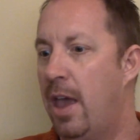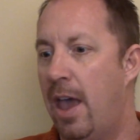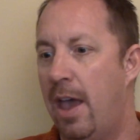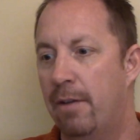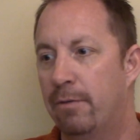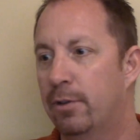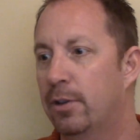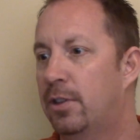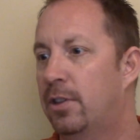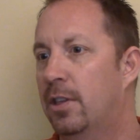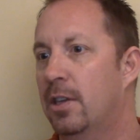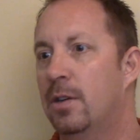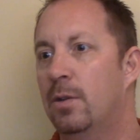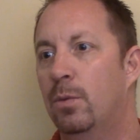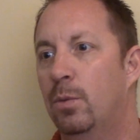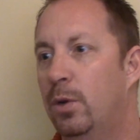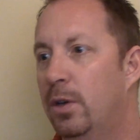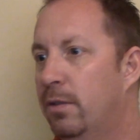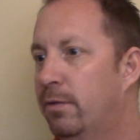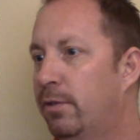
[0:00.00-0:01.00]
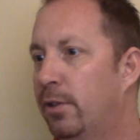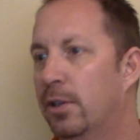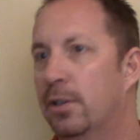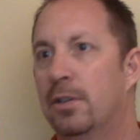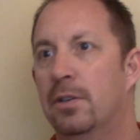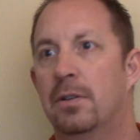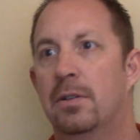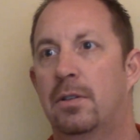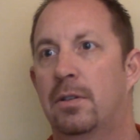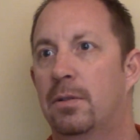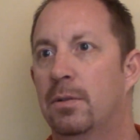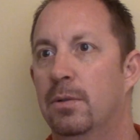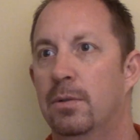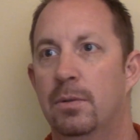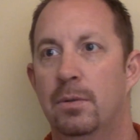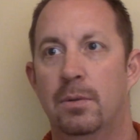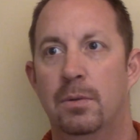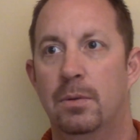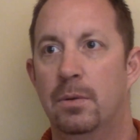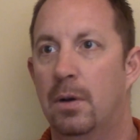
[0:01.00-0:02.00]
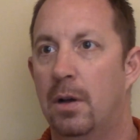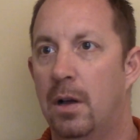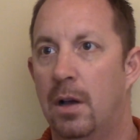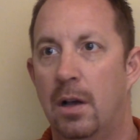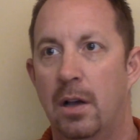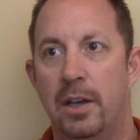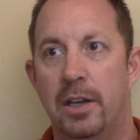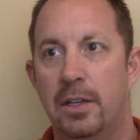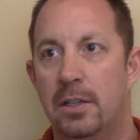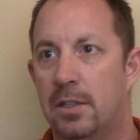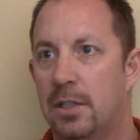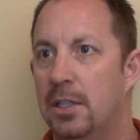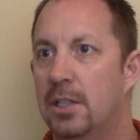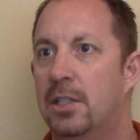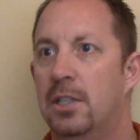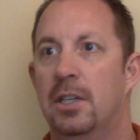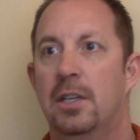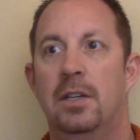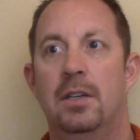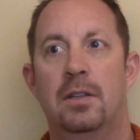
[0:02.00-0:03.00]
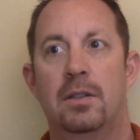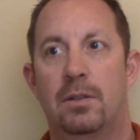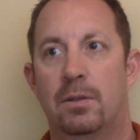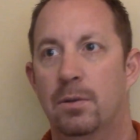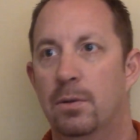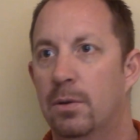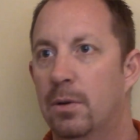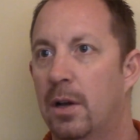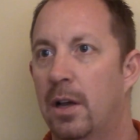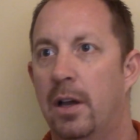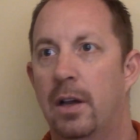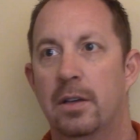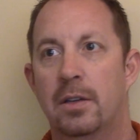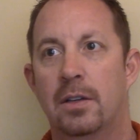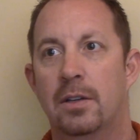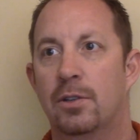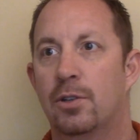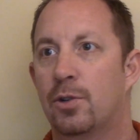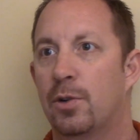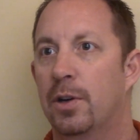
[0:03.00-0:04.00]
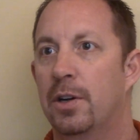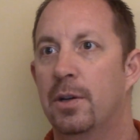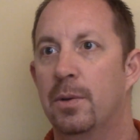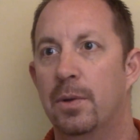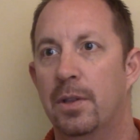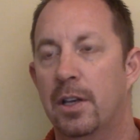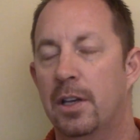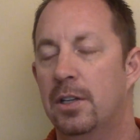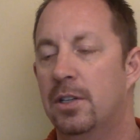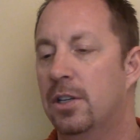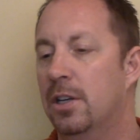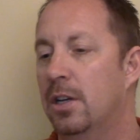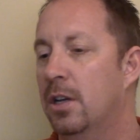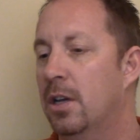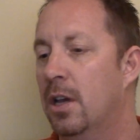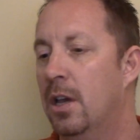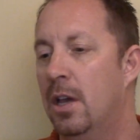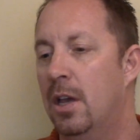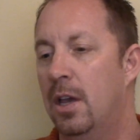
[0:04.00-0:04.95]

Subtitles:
everything we've learned through ACT, through training with AJ.